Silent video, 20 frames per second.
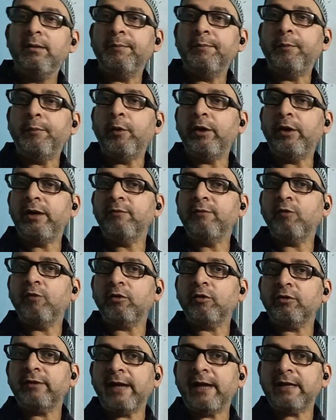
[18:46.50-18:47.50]
boiling
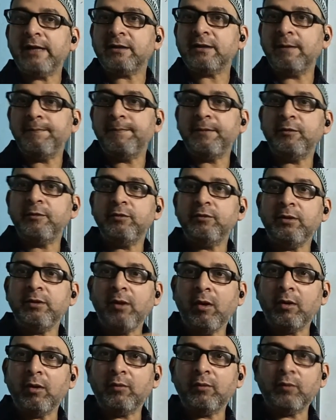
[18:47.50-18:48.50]
water, as compared to the
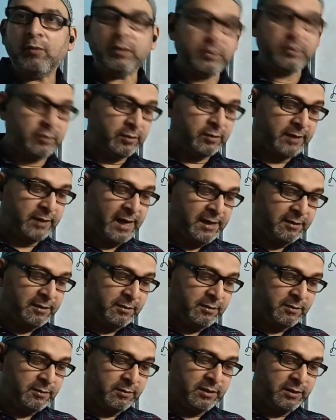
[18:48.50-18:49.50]
hot water. So
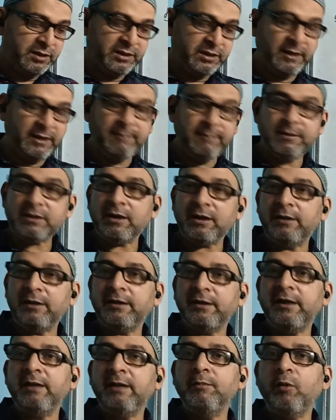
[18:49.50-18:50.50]
that steam is
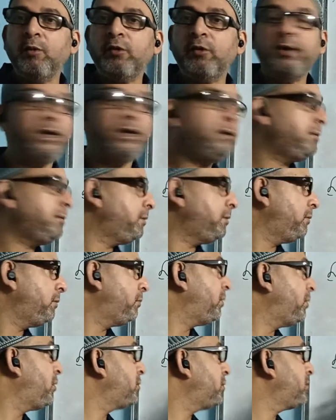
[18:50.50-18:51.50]
containing more
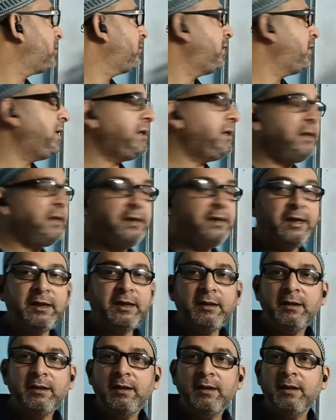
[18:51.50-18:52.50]
heat because of the latent
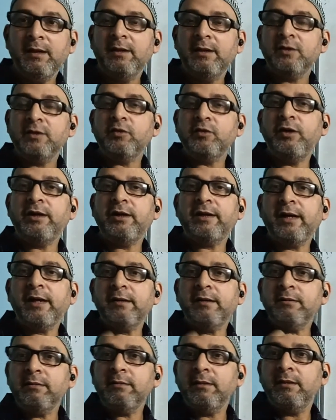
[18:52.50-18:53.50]
heat, so it
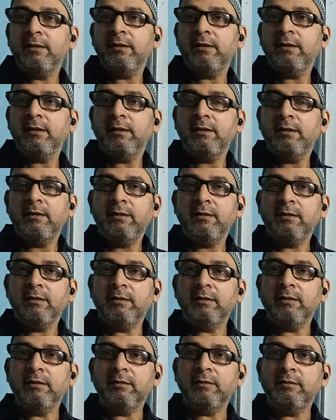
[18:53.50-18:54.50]

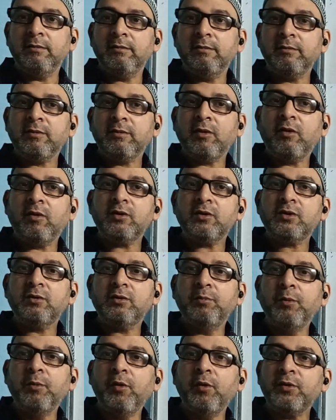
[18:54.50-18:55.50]
can
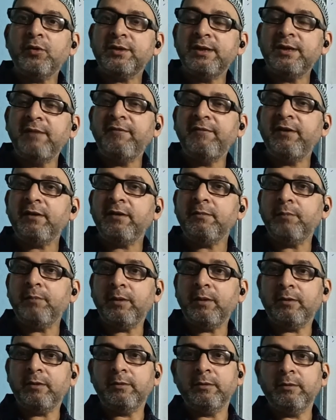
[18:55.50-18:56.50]
cause more severe
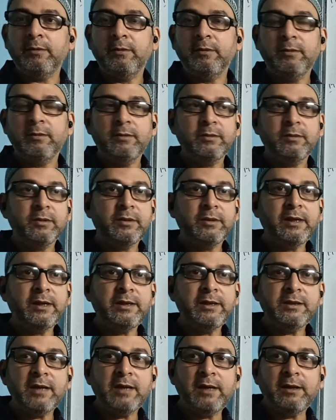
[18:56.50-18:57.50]
burn. So that
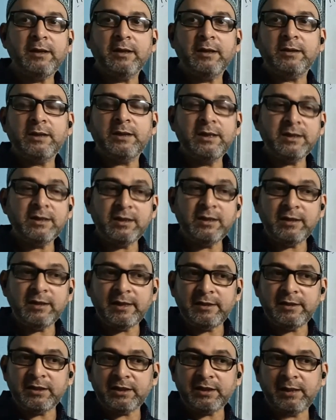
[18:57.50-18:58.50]
is the idea.
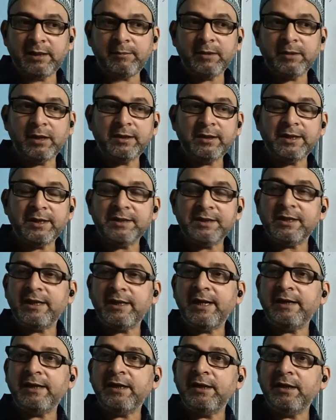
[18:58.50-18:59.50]
Since steam contains the
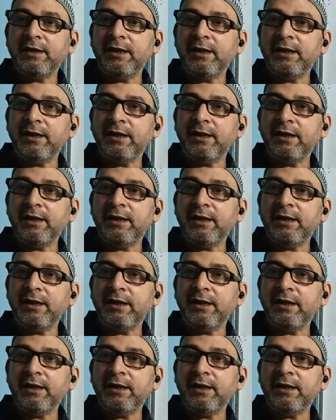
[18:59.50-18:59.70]
latent